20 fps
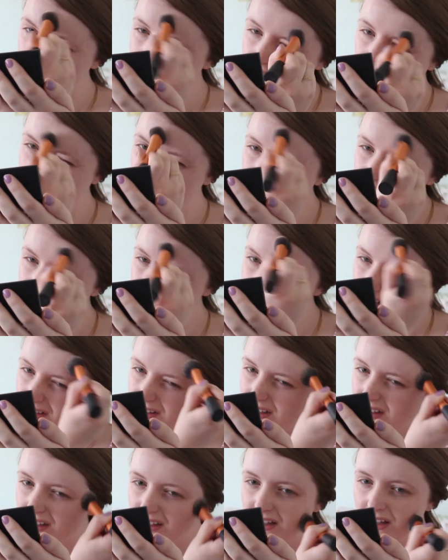but
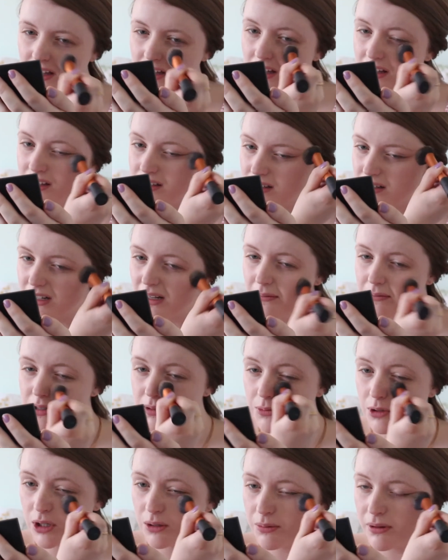sometimes
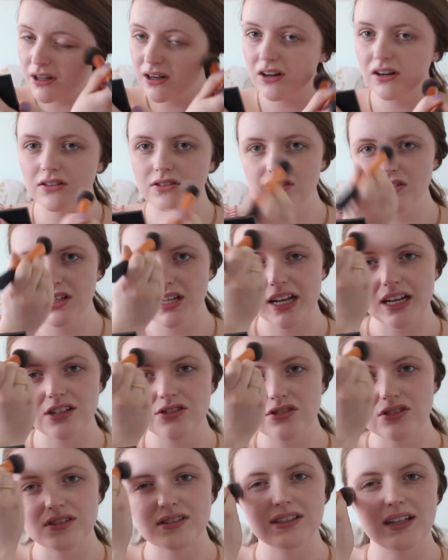the Beauty Blender is just an
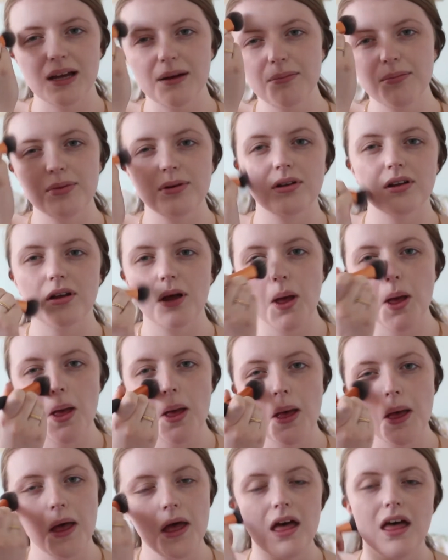extra step
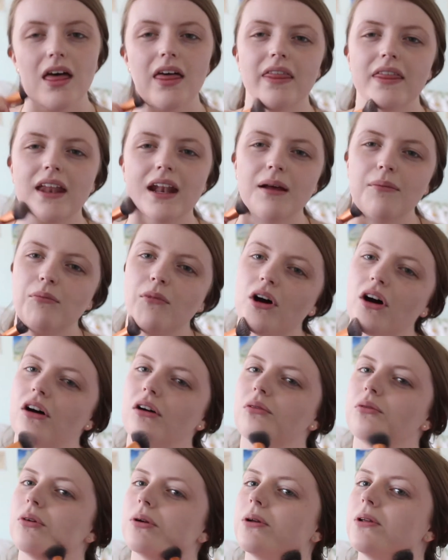that I'm
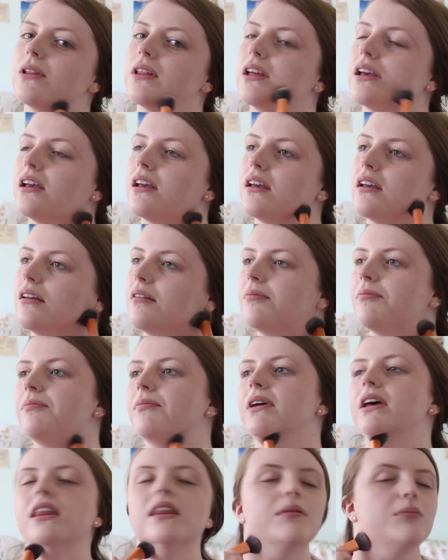not really
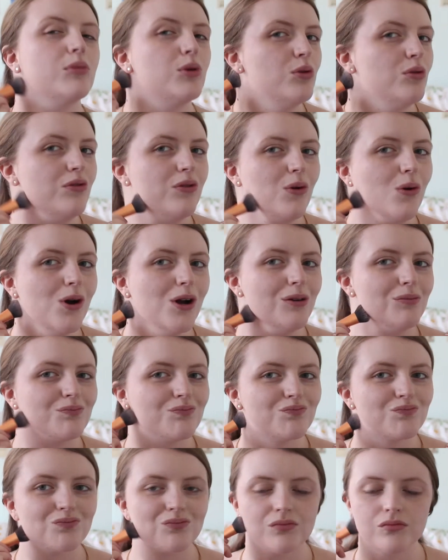in the mood for,
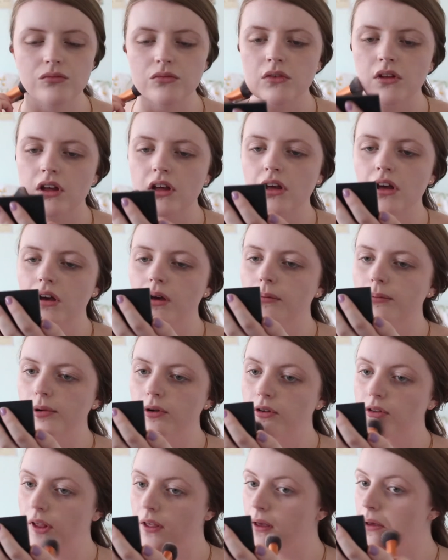
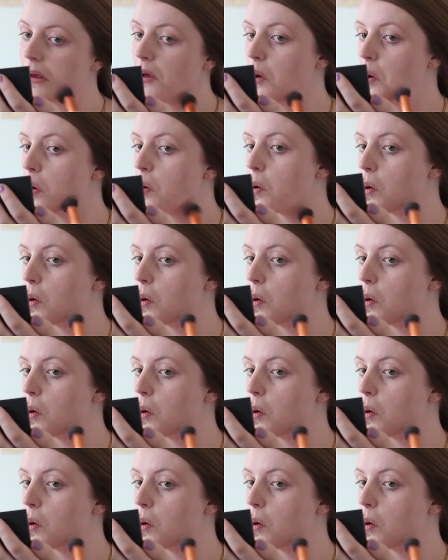per se.